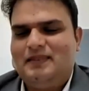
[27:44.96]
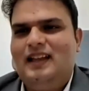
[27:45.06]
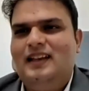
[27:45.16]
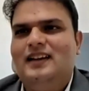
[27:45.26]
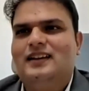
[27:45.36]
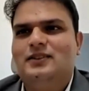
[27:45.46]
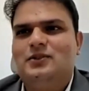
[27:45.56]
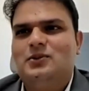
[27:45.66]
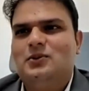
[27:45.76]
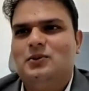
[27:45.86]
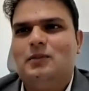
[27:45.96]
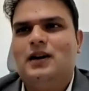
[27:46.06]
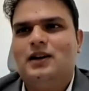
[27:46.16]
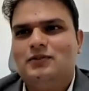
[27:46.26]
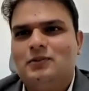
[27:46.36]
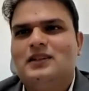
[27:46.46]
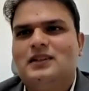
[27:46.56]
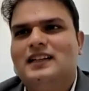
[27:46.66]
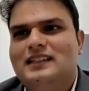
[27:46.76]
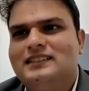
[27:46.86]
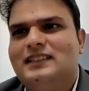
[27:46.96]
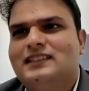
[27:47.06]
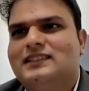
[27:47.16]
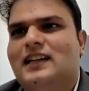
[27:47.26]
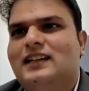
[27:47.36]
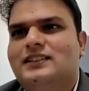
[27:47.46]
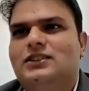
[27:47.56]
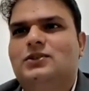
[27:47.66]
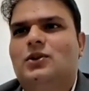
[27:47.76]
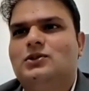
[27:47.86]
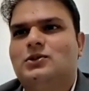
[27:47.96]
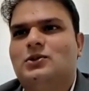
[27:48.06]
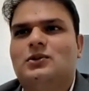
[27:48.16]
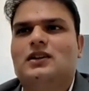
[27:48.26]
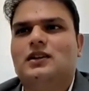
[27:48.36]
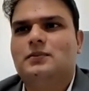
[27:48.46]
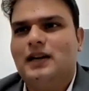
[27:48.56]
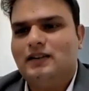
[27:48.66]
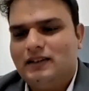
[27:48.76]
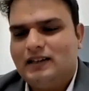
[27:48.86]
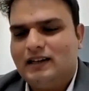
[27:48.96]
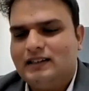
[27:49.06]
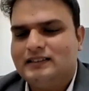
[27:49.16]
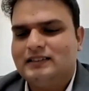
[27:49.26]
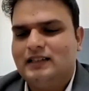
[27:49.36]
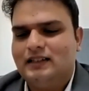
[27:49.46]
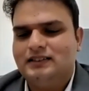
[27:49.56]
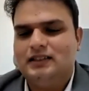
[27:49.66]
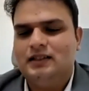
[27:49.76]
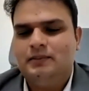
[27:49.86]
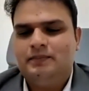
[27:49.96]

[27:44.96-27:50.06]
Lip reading: And you, apart from the real estate strategy, you also run a private credit strategy.